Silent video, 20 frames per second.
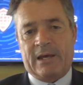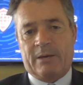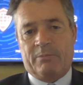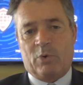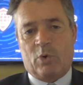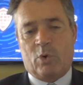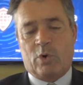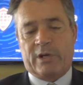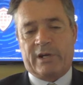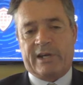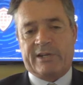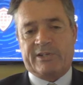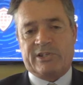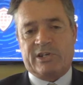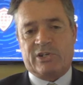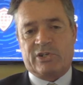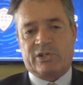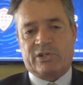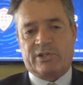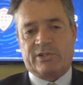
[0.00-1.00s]

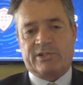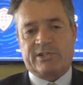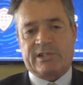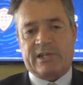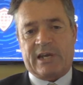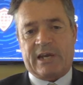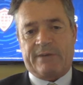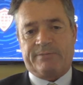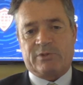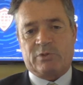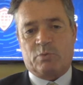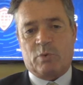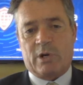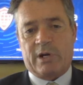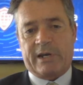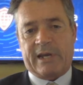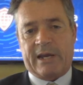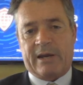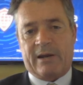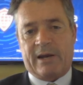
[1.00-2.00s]
organizations have to
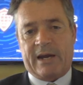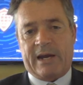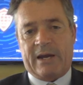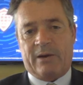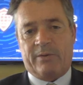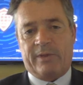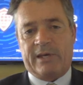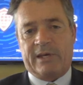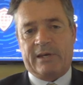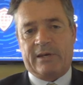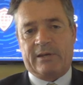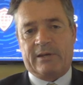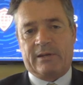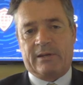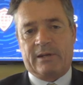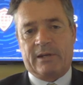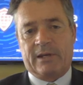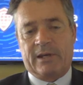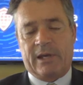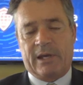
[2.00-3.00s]
work out how they
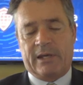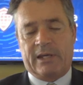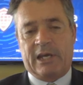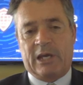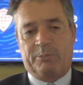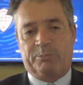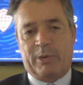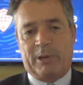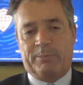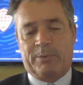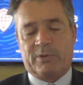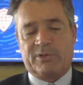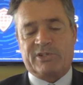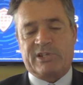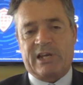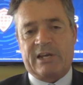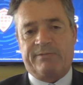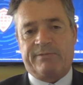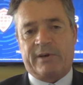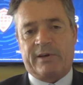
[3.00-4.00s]
can keep people
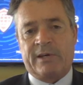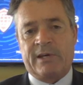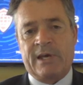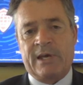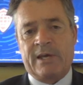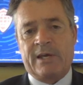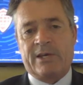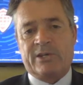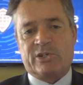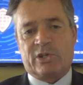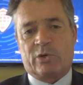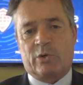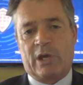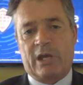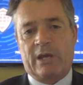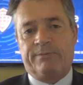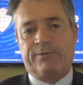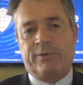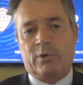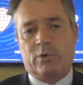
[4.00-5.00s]
safer.
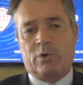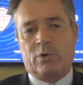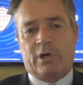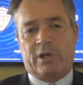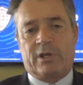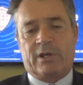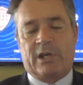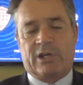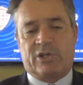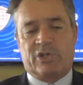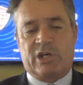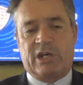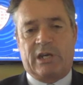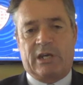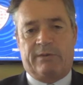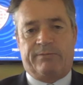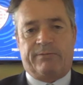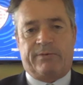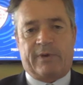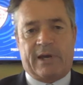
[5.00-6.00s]
So if you can
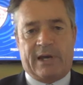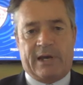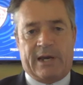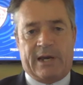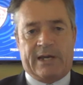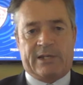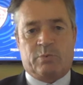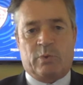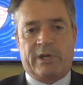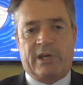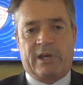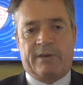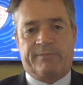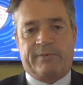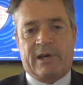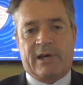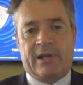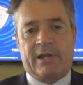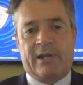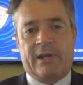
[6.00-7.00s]
achieve, as we
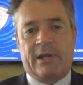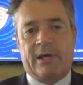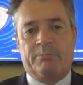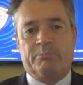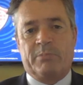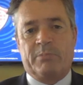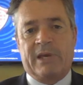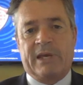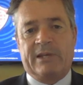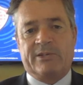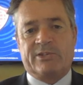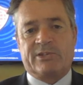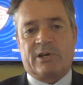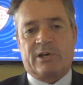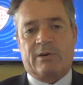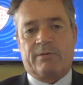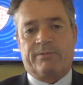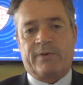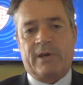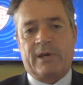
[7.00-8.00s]
have done, a
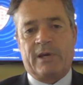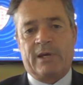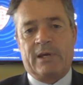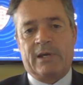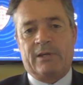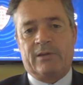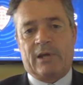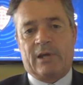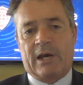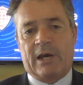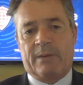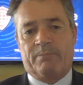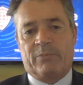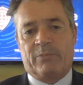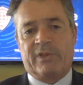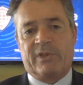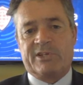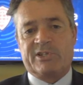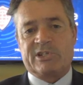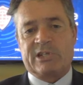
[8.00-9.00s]
means of
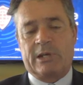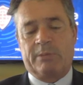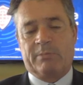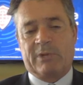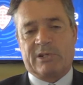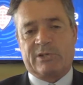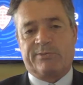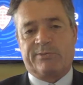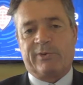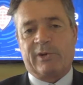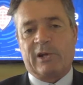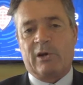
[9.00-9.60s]
the seamless